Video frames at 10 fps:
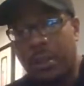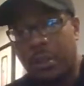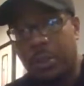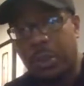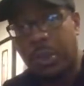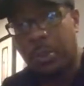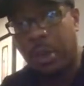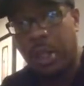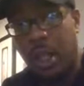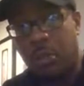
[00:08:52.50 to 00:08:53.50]
when she
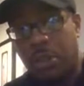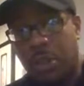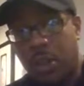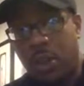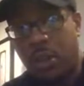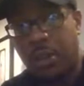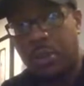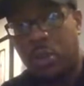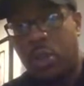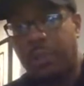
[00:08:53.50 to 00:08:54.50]
broke up with Charles,
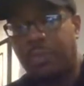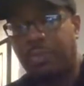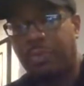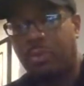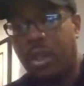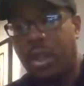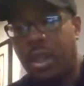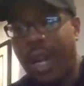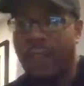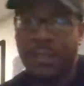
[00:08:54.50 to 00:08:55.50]
or
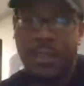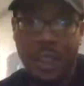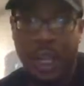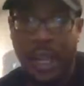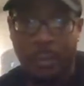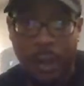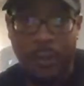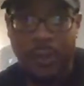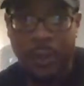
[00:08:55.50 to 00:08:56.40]
after she gave birth to